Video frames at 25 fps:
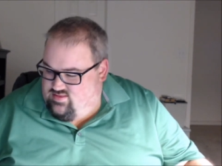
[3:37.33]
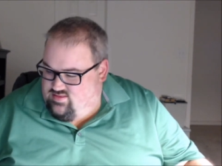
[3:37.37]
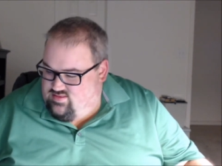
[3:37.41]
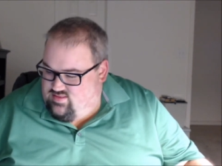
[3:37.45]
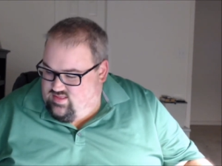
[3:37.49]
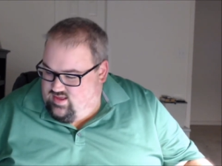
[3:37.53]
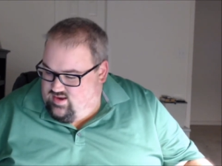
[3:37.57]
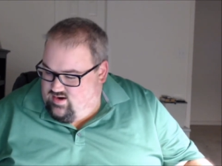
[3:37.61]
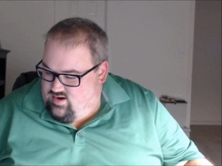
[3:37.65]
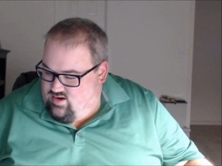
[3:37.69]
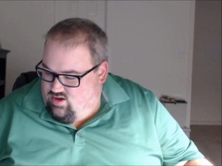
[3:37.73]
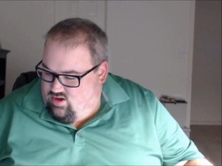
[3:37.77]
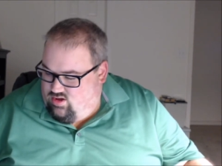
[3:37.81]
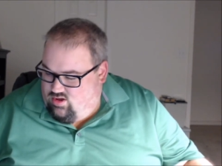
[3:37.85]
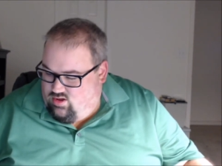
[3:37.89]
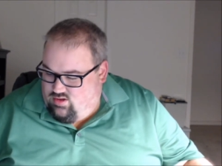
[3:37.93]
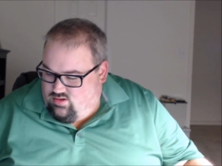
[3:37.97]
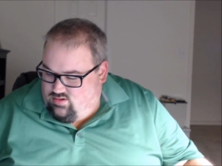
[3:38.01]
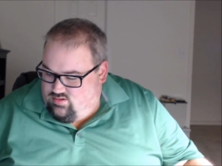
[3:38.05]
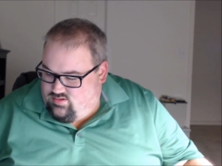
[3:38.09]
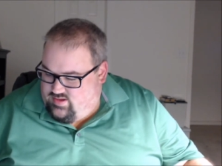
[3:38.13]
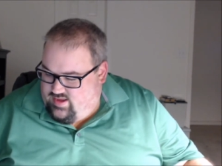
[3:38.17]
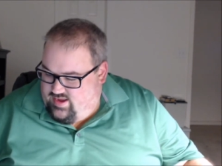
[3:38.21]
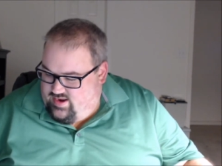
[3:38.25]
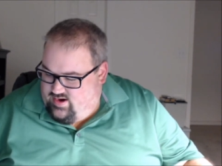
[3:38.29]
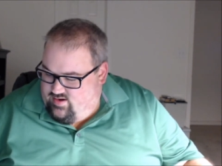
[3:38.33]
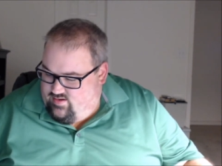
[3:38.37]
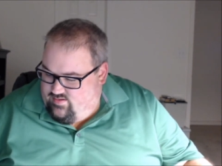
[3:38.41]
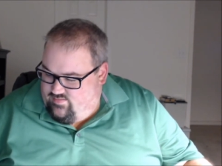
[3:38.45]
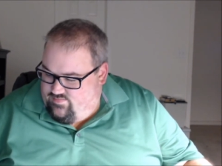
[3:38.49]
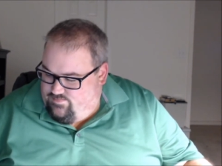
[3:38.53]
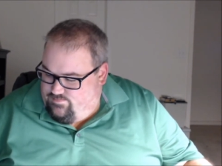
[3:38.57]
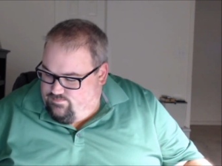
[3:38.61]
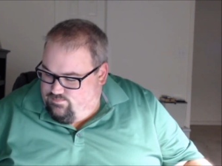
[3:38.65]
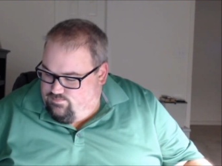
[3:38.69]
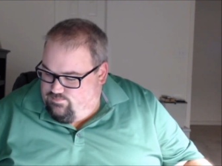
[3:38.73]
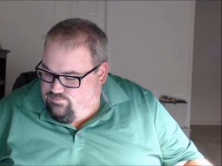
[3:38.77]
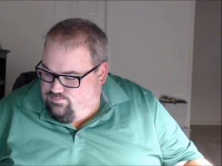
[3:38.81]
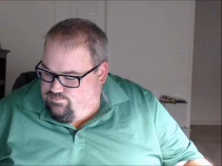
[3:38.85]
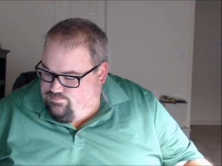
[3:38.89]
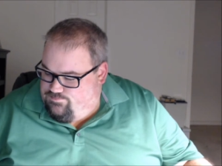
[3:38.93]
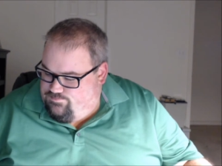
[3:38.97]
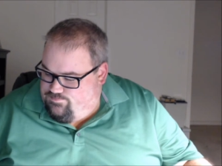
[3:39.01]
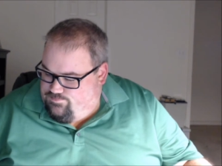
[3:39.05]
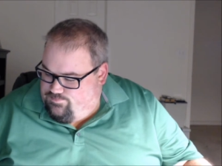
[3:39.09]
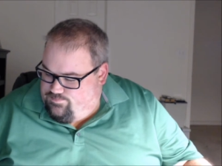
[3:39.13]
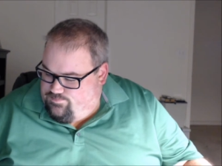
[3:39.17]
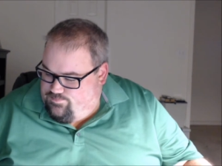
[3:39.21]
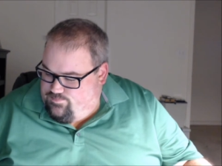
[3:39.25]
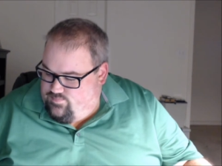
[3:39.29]
It all kind of
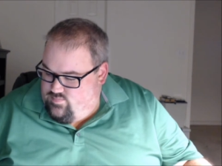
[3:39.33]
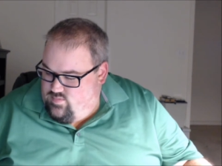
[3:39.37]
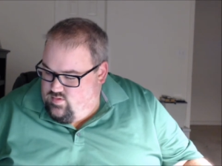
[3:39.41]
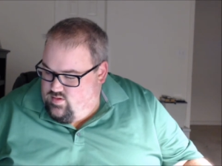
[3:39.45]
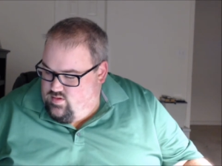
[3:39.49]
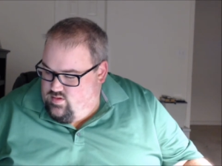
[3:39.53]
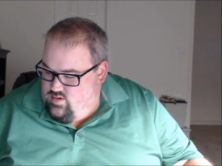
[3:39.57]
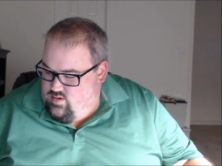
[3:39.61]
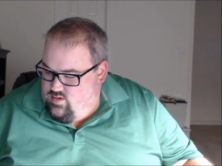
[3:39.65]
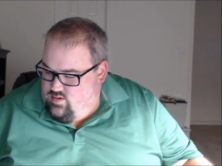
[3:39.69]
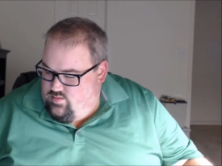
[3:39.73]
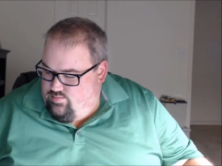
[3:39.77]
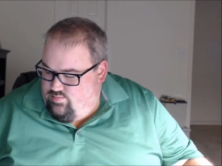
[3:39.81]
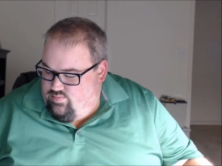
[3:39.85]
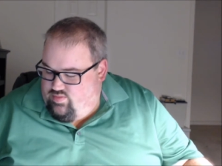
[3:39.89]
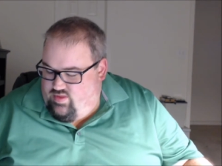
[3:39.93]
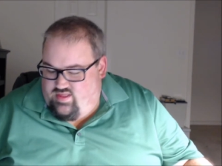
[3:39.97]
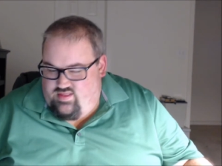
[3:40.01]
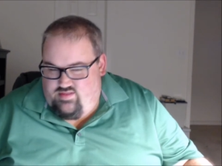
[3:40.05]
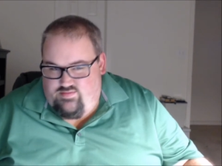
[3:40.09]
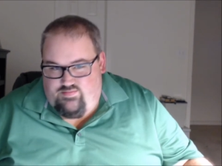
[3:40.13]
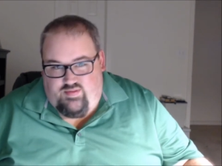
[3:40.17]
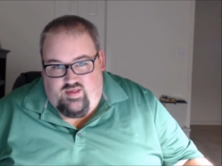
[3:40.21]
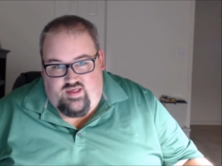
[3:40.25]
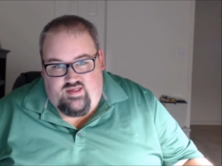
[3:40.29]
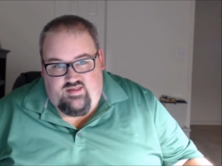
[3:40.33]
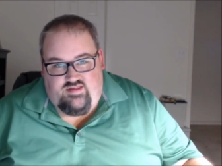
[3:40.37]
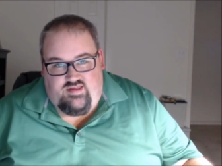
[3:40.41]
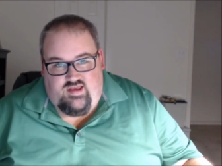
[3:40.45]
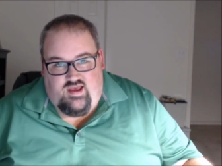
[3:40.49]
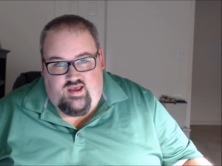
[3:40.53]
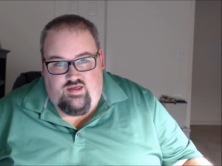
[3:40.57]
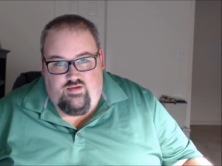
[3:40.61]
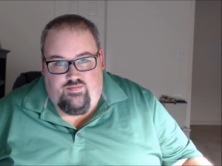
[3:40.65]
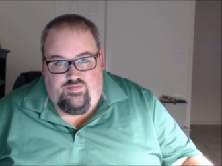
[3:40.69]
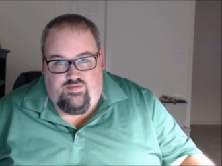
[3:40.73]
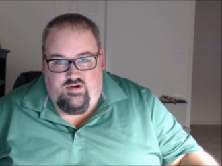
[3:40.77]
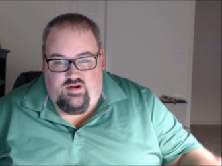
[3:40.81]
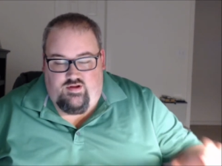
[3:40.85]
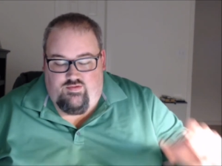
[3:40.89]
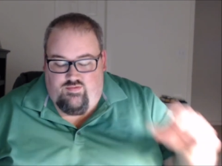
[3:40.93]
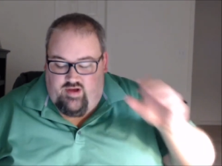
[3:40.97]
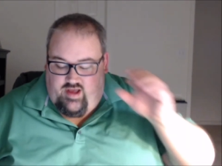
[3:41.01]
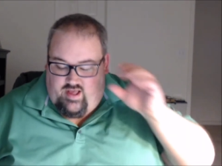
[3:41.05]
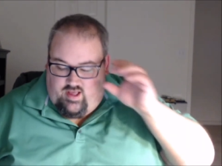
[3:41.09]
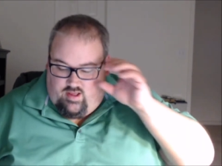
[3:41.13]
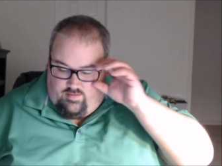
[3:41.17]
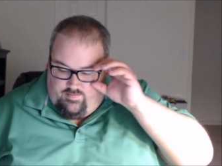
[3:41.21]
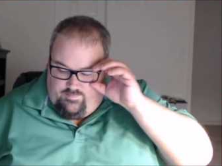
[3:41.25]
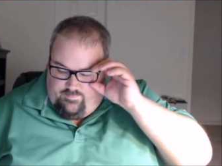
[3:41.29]
blends together pretty
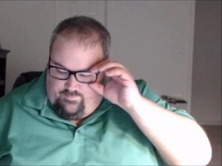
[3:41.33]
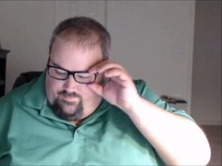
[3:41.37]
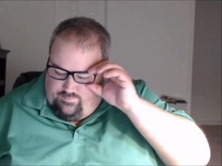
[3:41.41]
well.